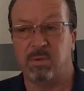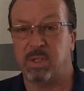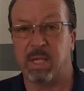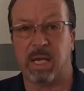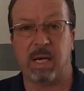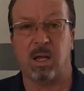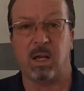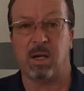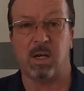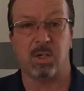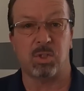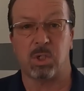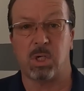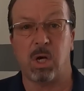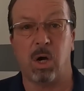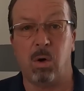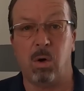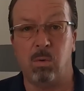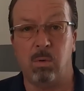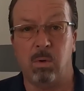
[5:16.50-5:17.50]
they let us
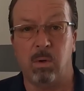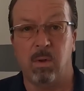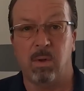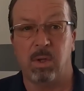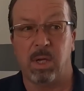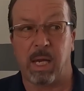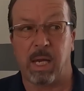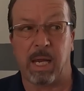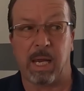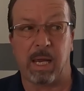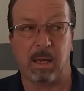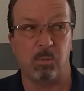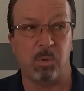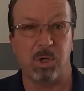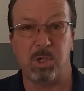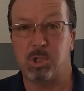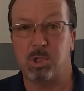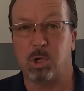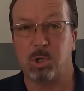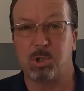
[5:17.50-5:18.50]
go, and
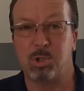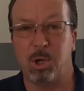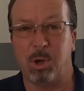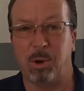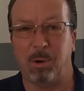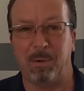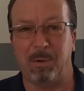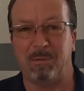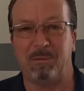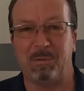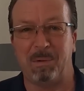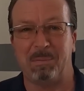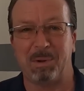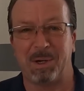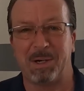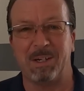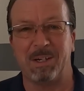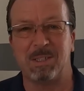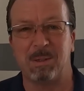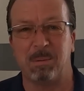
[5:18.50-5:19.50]
we just heard from the
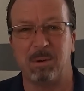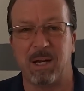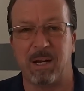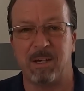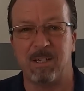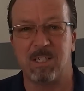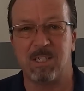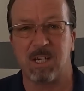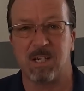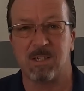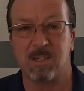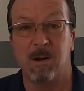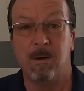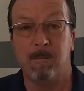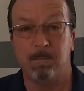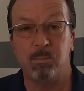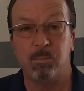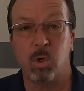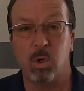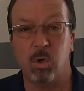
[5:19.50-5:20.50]
customer that he says,
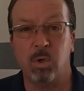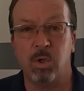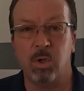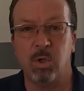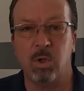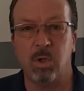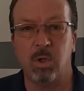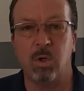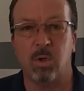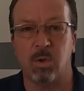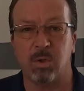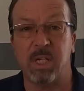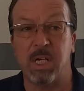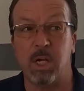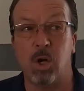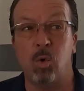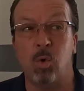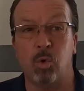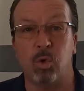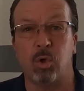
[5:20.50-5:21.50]
oh, no,
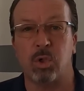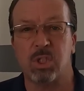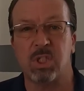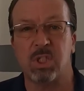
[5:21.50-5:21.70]
the owner